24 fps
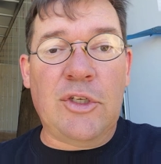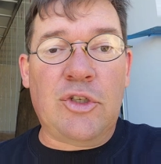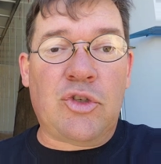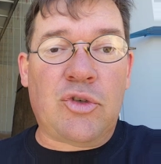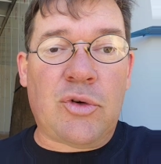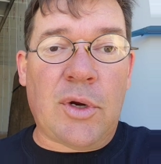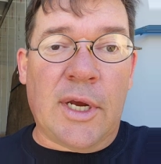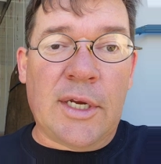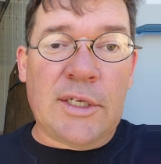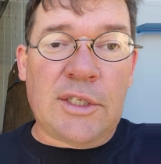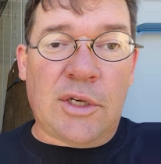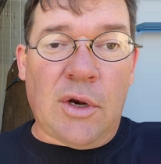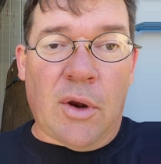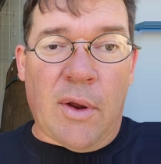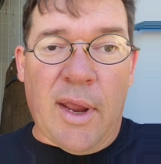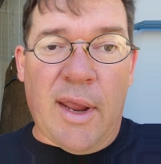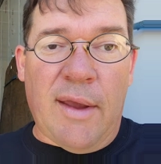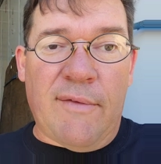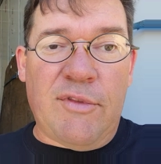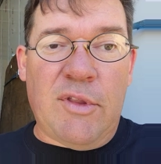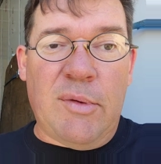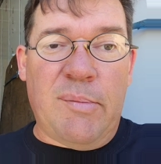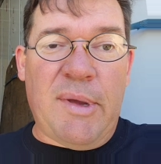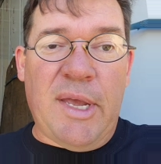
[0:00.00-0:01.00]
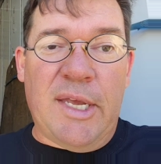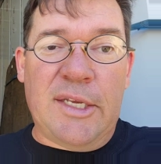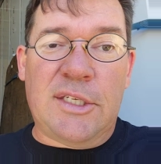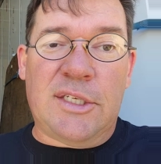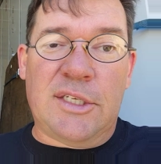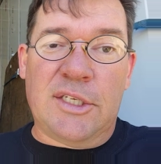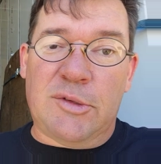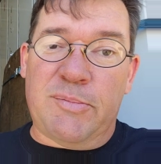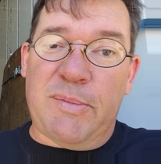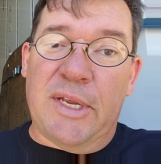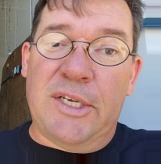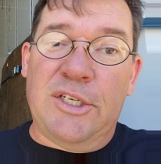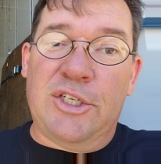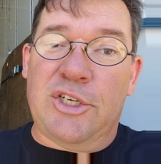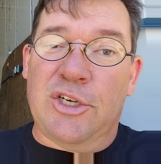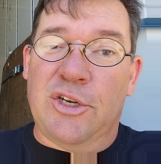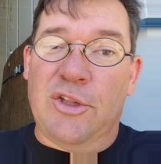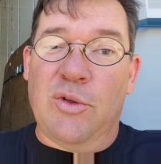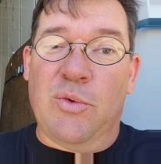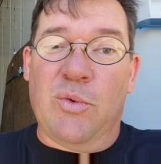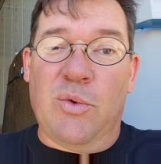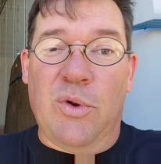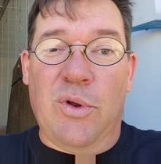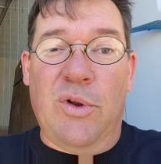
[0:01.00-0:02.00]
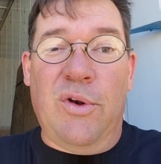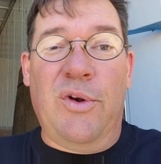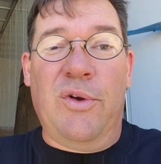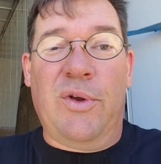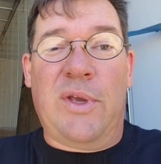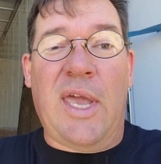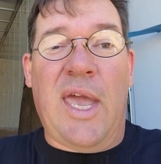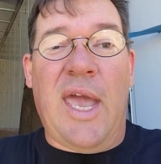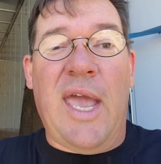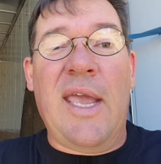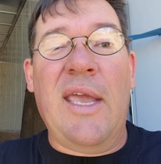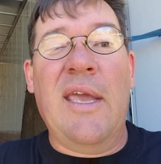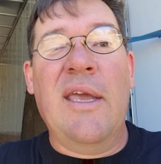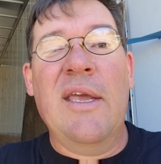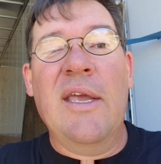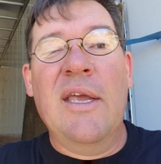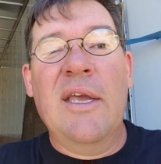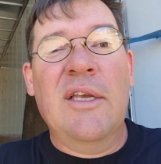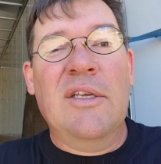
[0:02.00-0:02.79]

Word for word: These trucks don't have the best suspension in the world, okay?